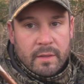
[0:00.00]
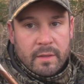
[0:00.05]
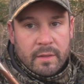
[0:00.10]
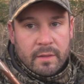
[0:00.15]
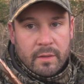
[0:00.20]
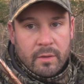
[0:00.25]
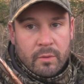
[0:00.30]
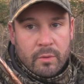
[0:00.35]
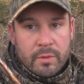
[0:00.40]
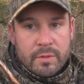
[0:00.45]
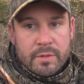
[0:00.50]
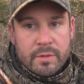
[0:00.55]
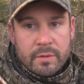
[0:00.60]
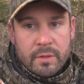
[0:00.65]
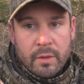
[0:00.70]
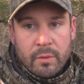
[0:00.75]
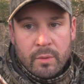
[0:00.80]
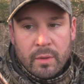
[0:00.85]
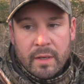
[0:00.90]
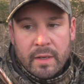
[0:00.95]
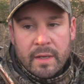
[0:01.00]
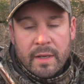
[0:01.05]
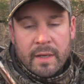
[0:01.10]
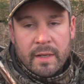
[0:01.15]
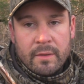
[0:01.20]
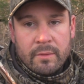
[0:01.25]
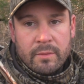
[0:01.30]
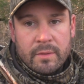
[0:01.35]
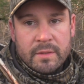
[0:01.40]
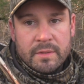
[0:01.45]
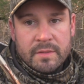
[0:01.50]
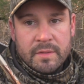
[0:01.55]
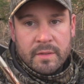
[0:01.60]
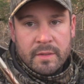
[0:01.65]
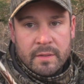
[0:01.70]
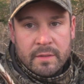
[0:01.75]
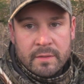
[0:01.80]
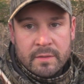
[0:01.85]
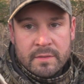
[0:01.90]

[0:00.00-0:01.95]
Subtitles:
Of course, you know what I got on this end.